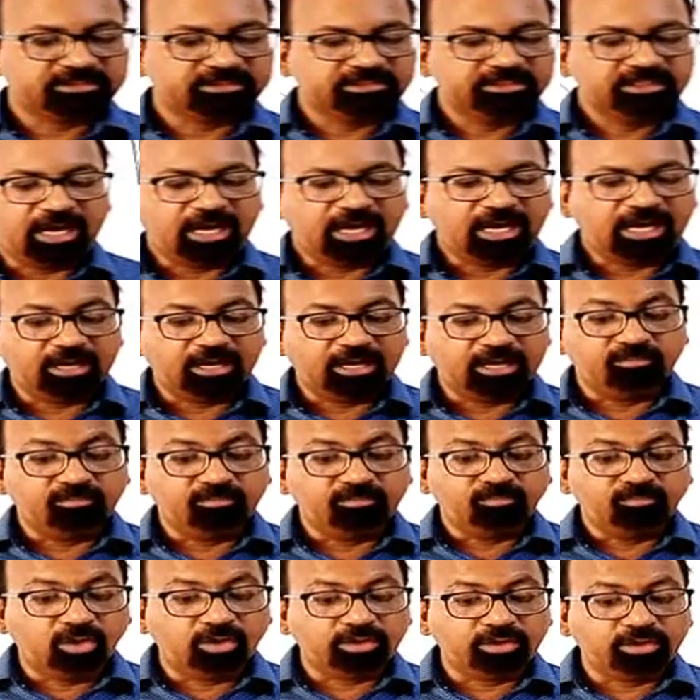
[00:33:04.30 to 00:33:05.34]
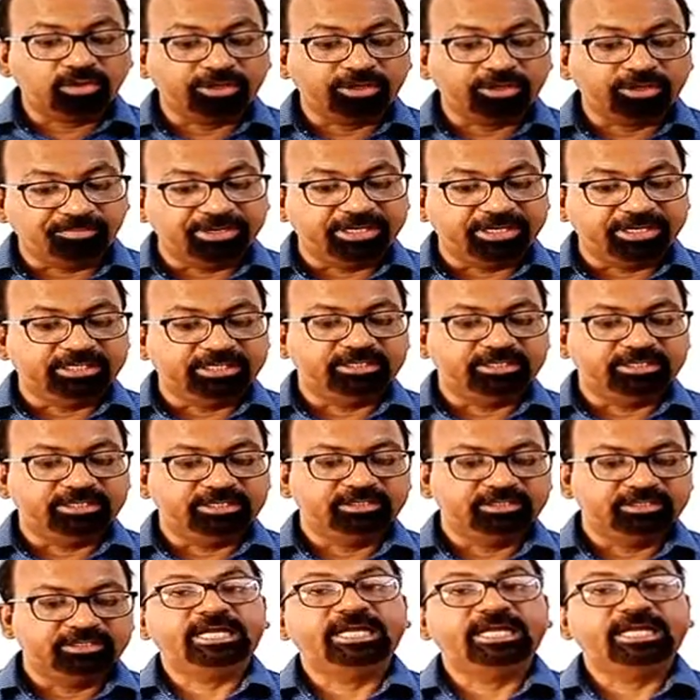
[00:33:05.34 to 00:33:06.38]
more humid than
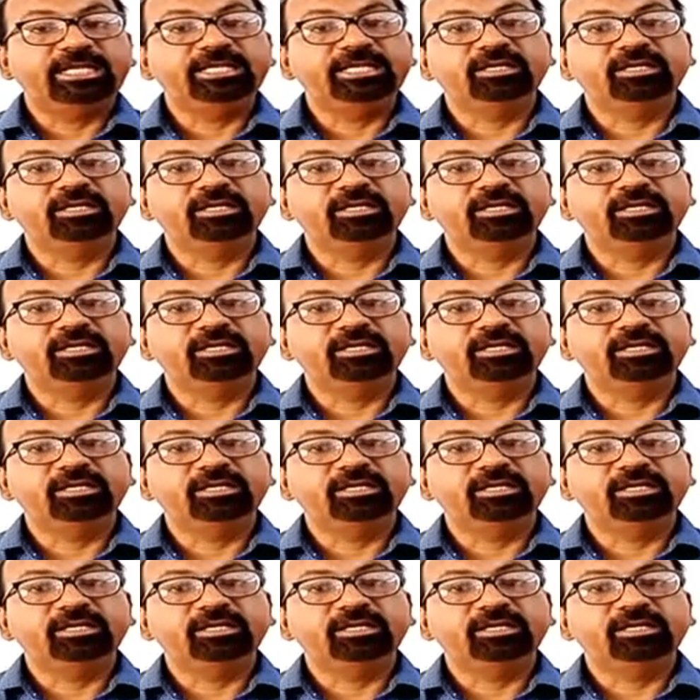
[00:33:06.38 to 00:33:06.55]
others.